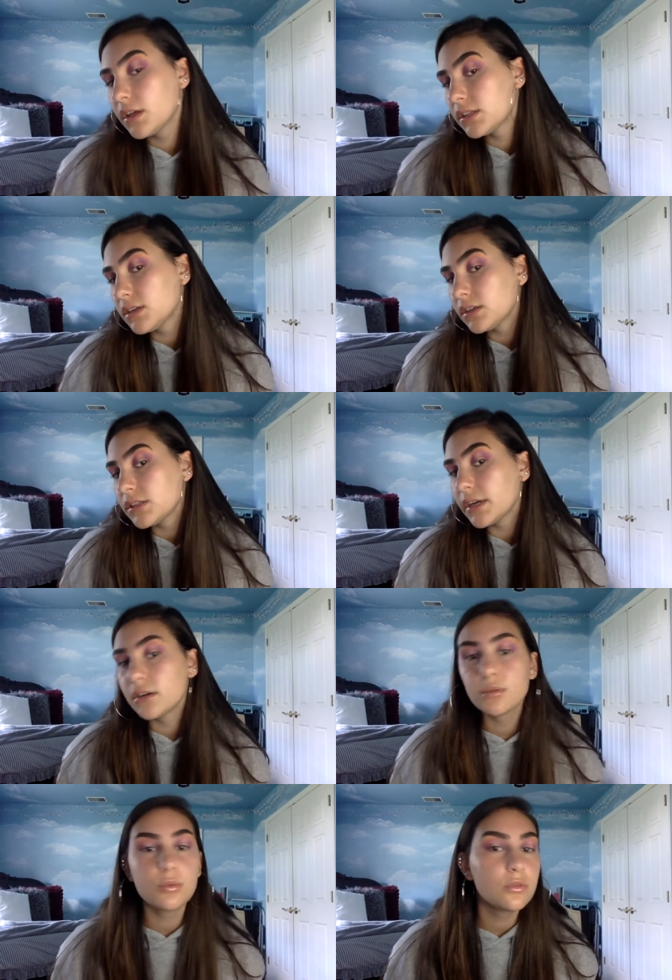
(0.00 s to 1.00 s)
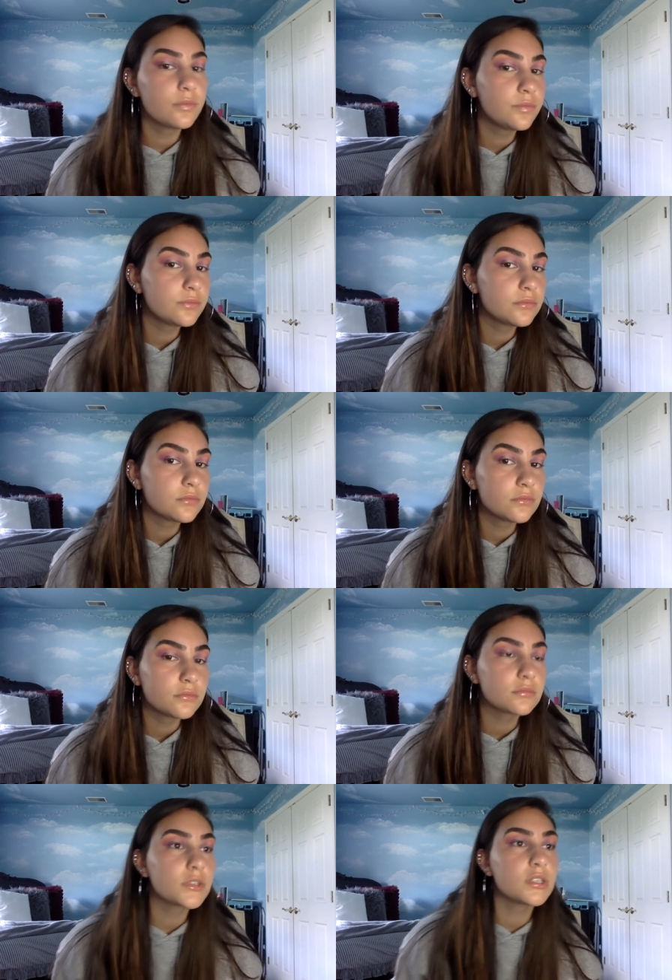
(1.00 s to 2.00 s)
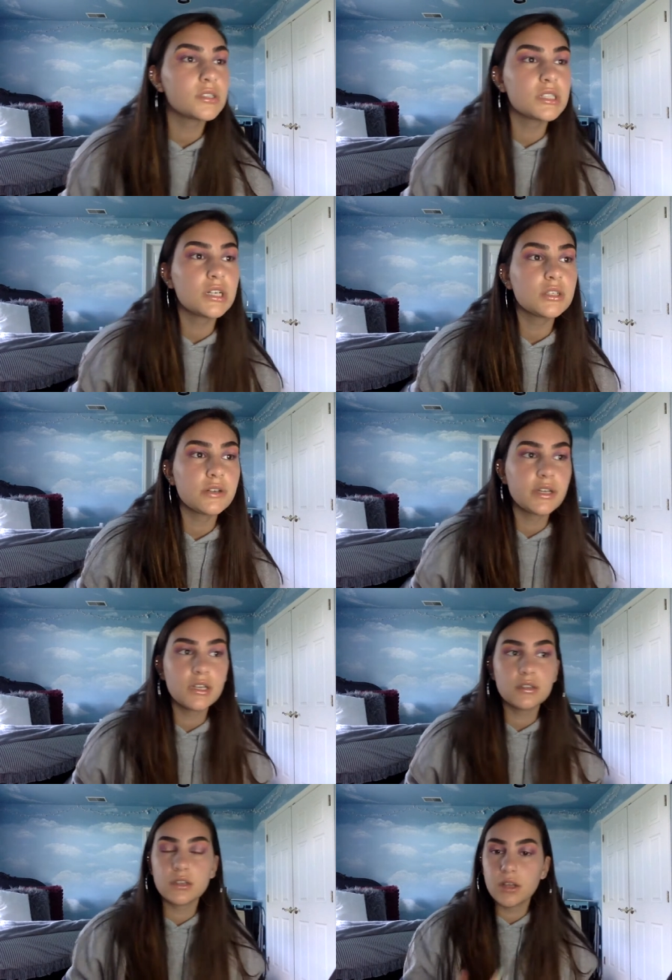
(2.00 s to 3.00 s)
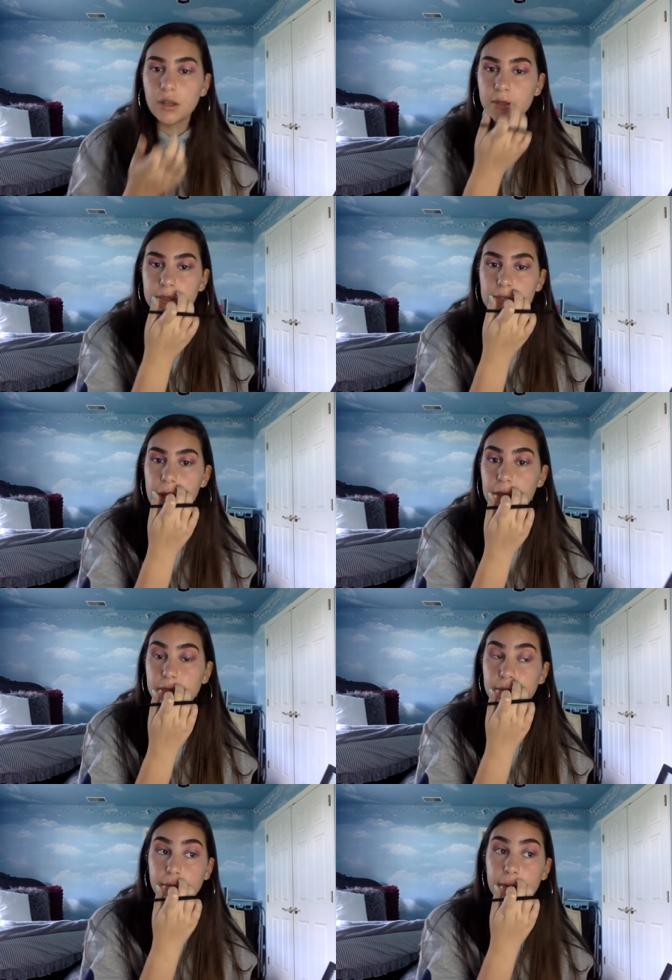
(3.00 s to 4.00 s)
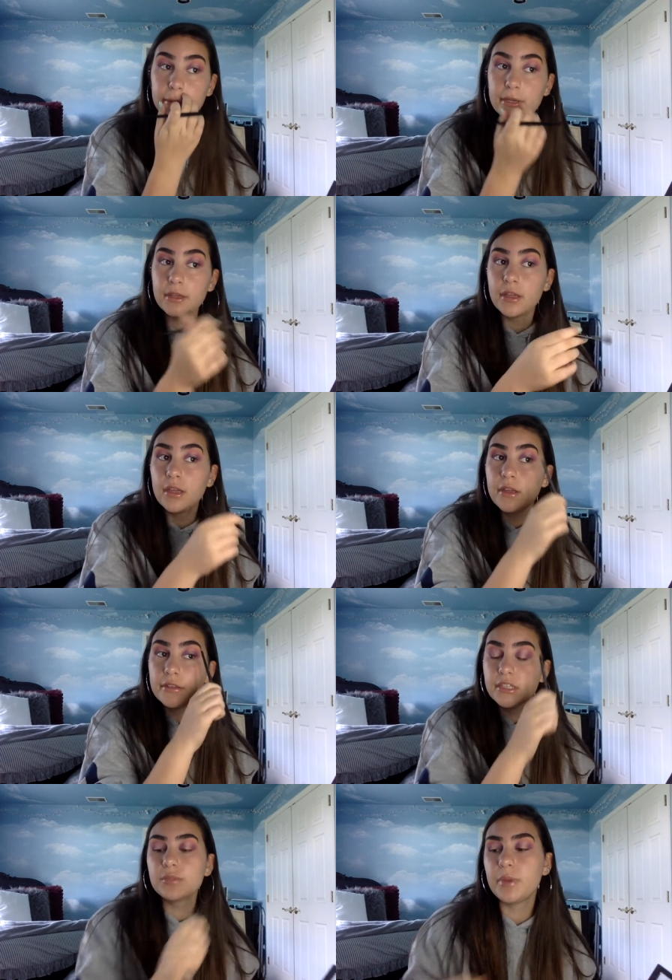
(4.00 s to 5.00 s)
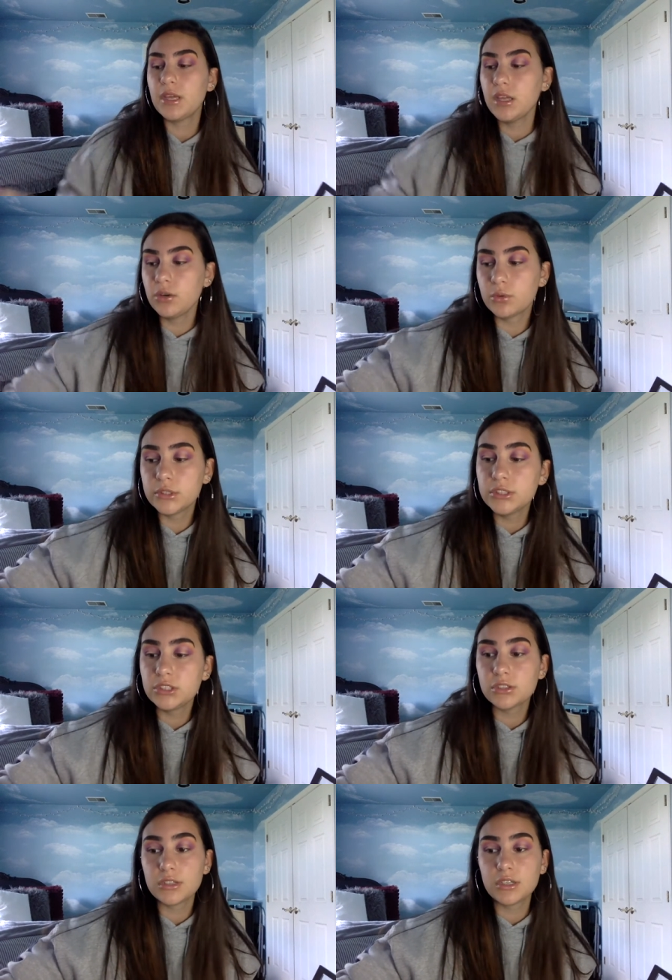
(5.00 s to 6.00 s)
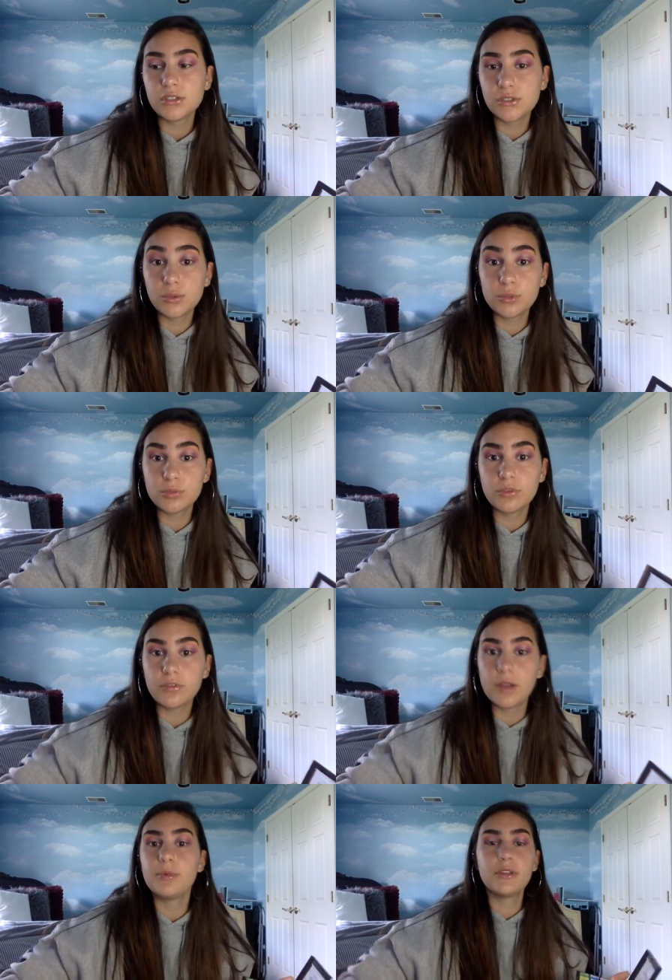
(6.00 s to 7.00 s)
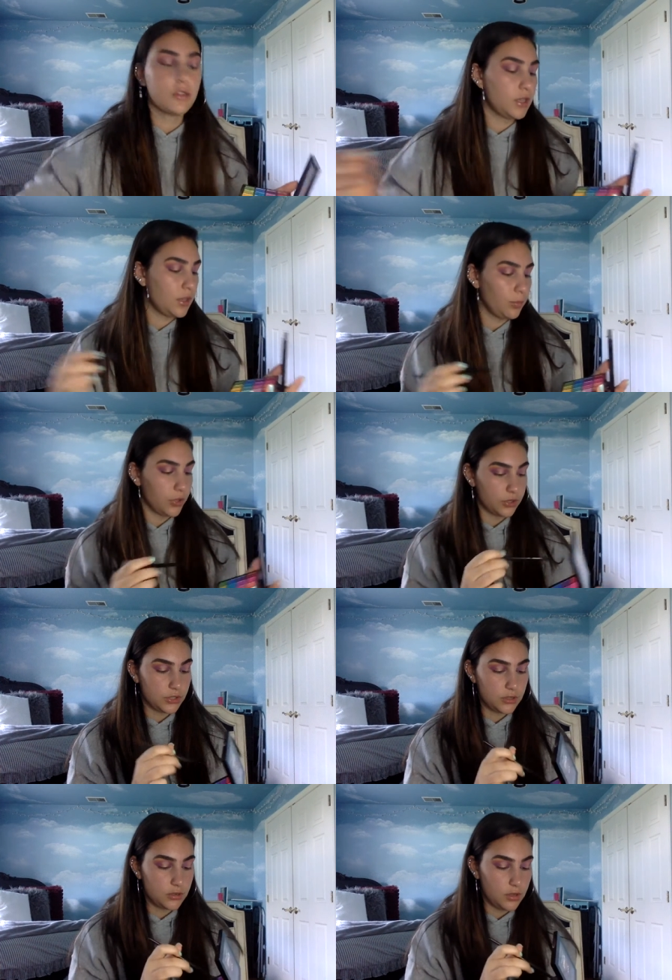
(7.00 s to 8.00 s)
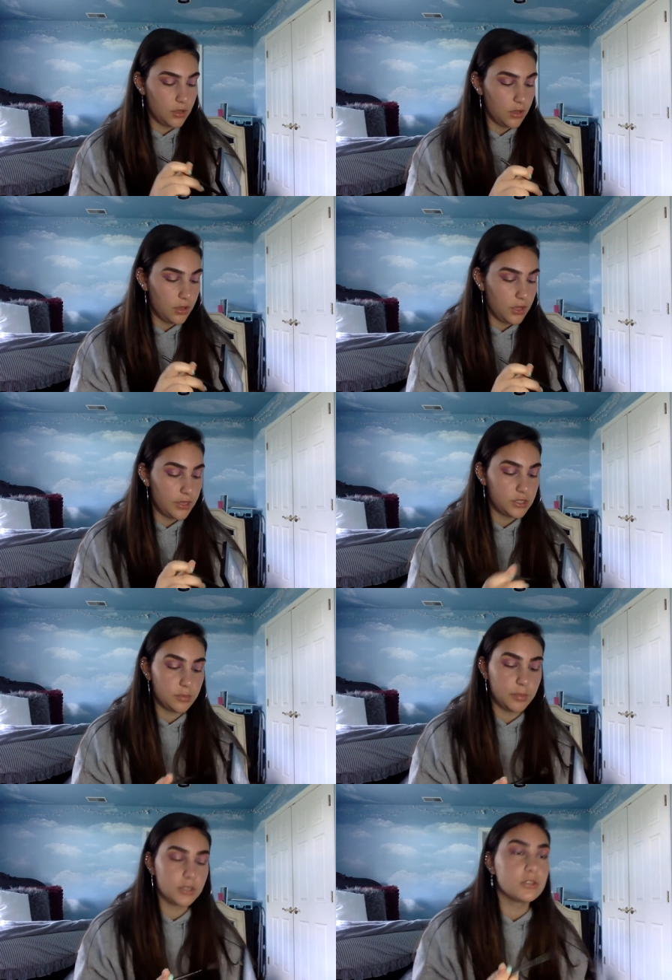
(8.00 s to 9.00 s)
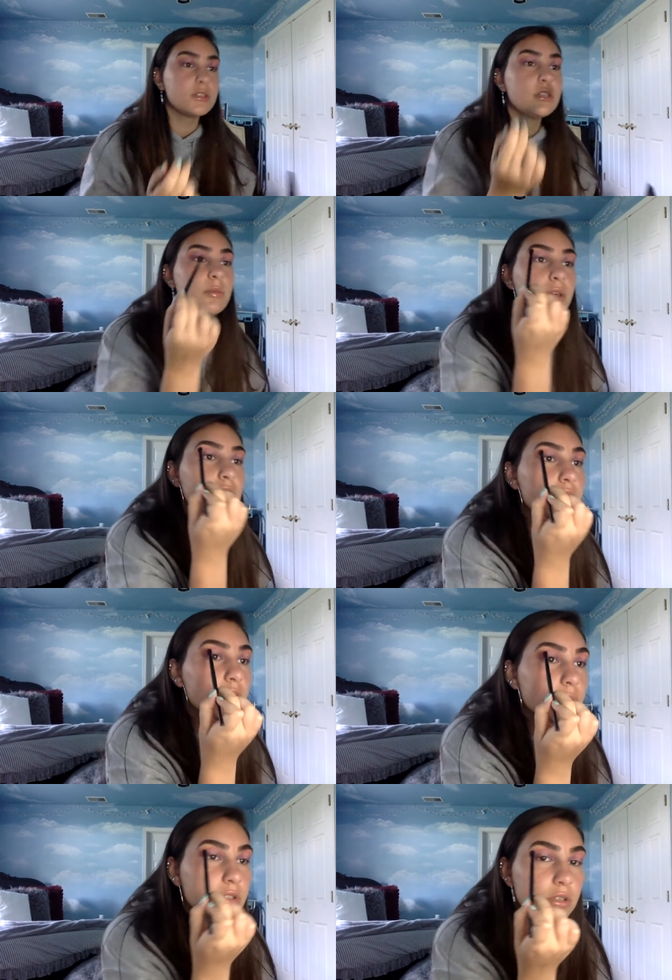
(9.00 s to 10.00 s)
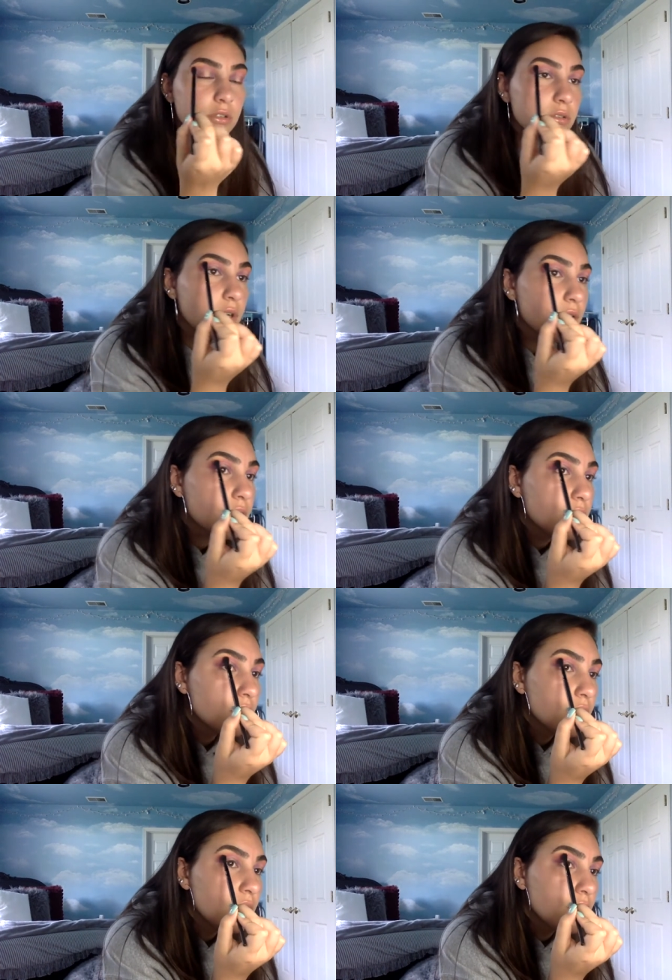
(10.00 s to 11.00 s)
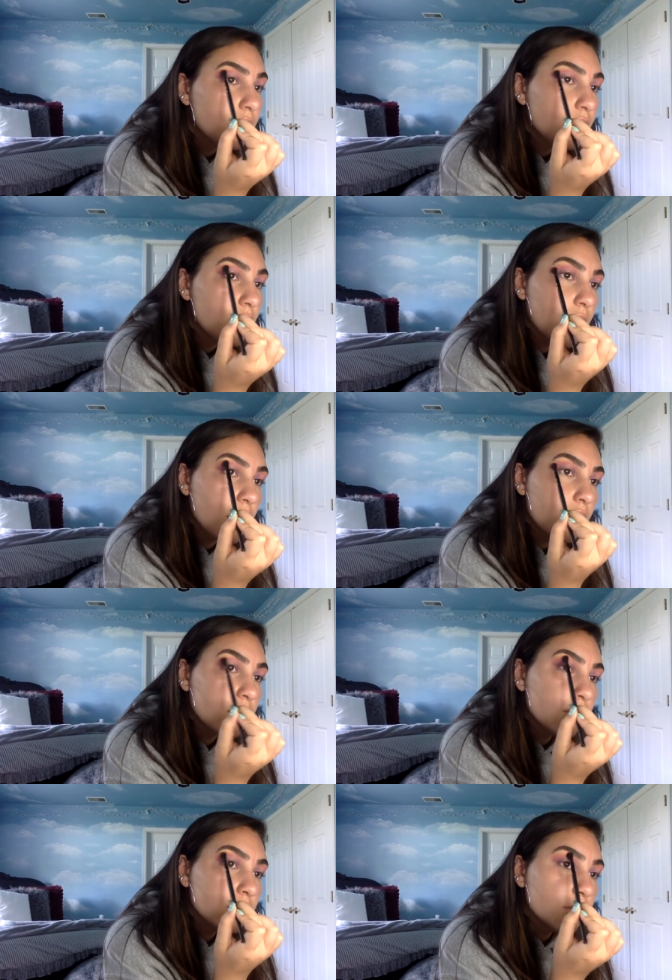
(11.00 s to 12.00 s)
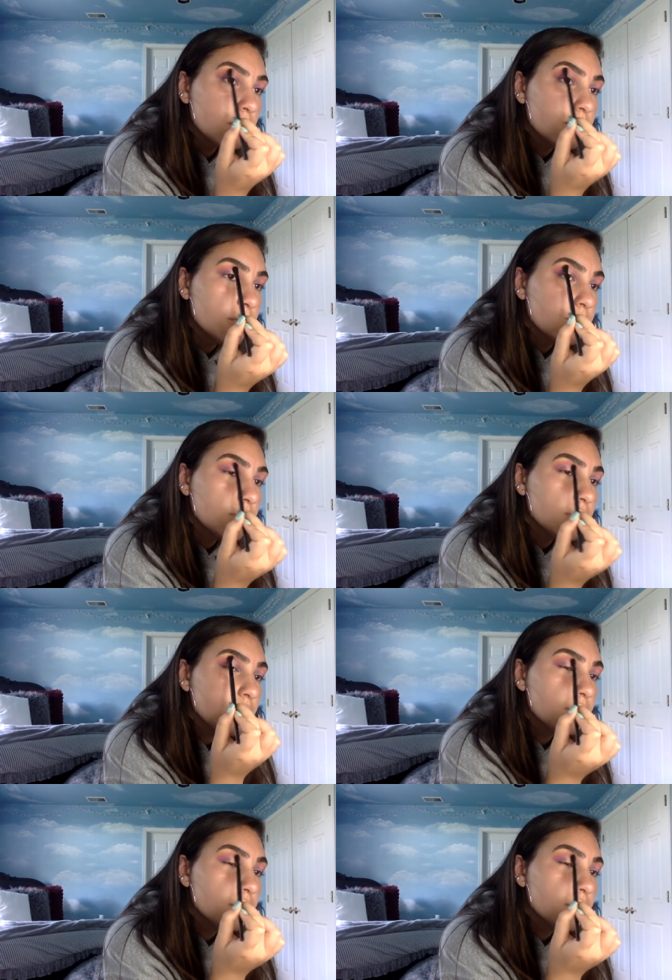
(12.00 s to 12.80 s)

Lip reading: it's not terrible. It's not great. The colors, I swear, like this pink and orange is looking so much more vibrant like in person, especially the pink. So I'm just gonna try to add a little bit more